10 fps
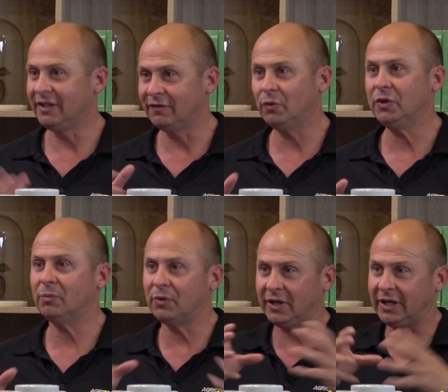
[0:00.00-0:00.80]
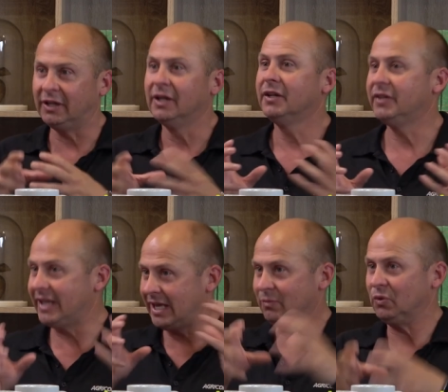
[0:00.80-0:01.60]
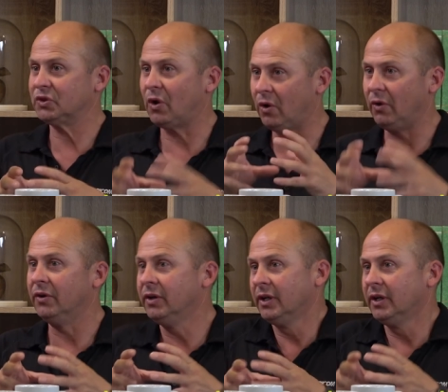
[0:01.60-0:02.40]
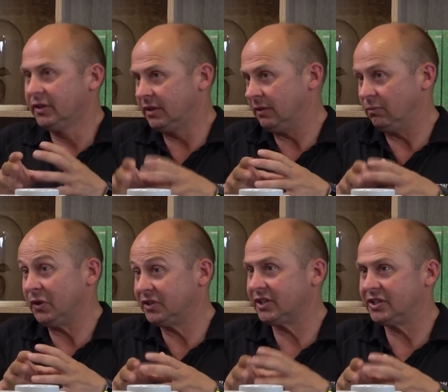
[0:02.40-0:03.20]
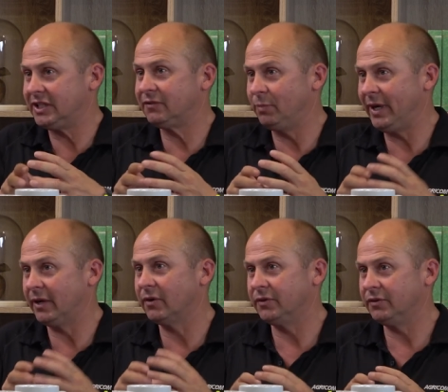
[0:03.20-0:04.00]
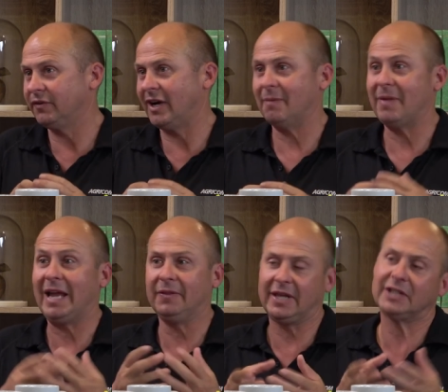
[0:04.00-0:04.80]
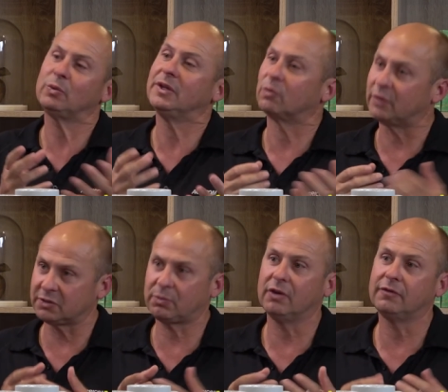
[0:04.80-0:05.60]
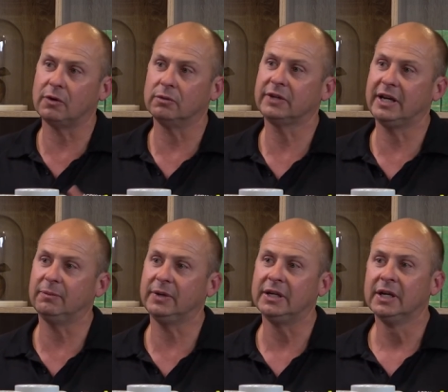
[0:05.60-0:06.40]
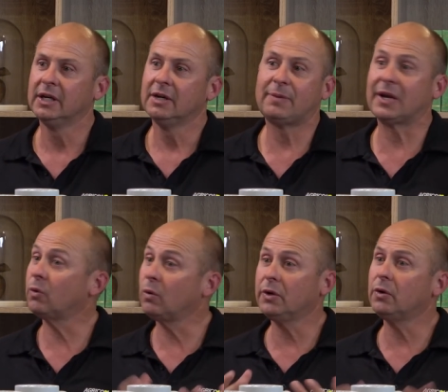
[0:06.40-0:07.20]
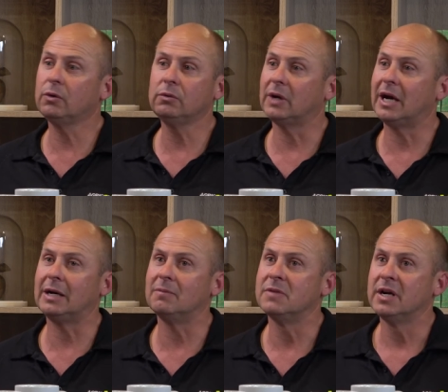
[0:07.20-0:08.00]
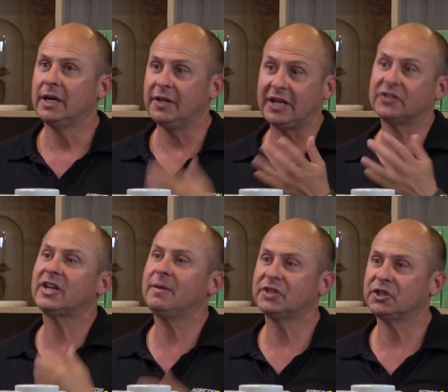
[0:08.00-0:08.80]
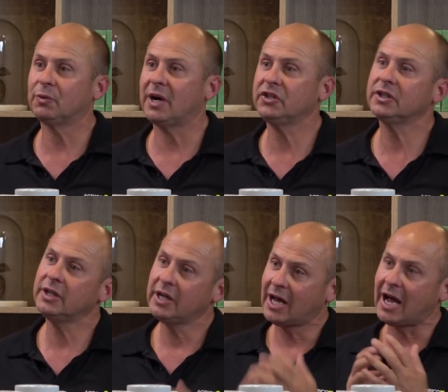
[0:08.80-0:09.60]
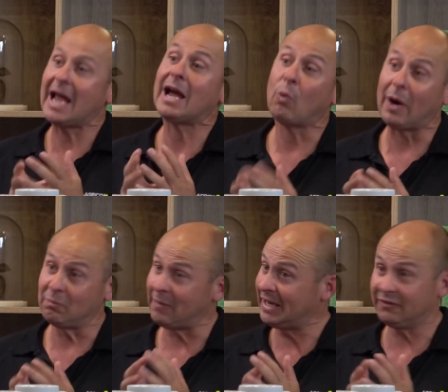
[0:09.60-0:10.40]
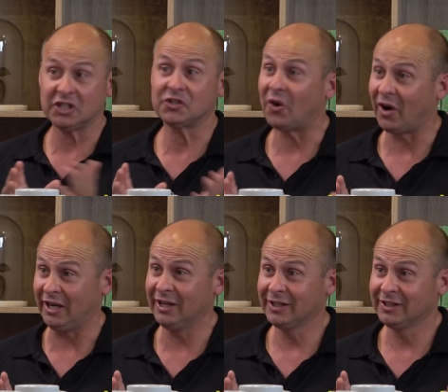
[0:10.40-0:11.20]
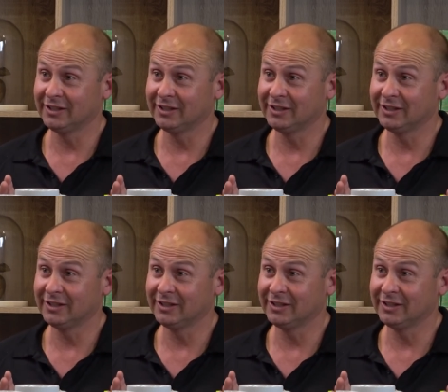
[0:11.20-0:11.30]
Therefore, you're putting the animals on the most successful paddock on your farm, and that's where the risk profile can be. But all in all, in that same situation, AR1 may have just died.